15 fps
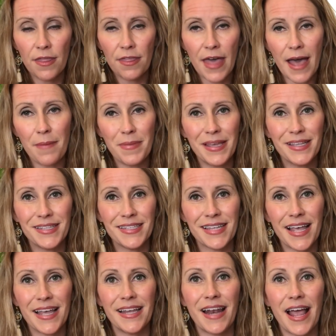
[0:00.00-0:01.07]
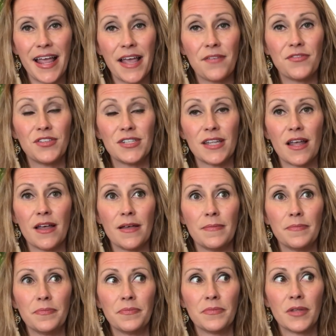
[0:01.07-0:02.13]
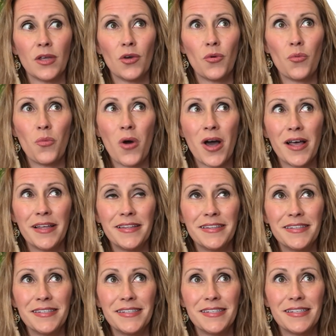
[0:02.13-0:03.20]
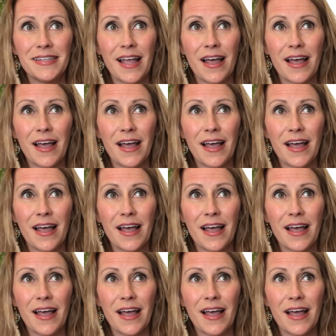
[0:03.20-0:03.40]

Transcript: That being said, I have some ones,